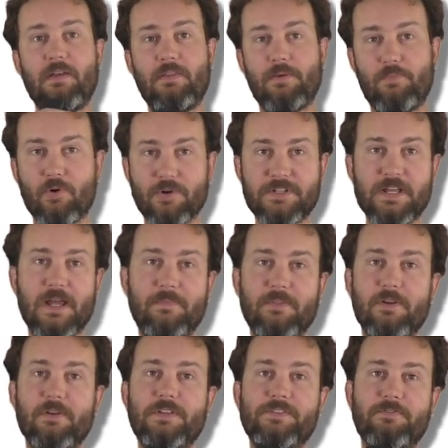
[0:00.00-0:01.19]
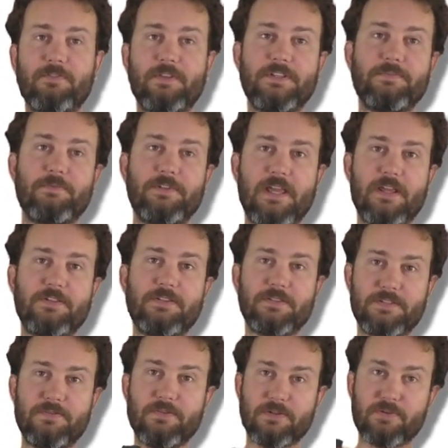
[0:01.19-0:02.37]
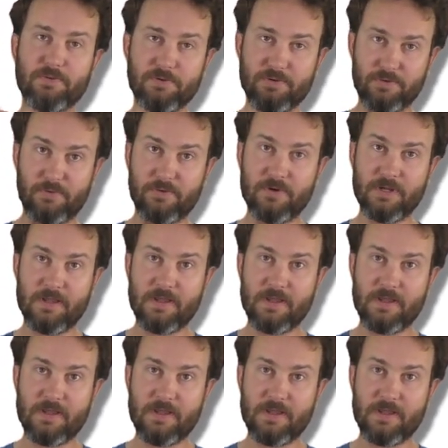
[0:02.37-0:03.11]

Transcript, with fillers: the more time there is for these mutations to accrue,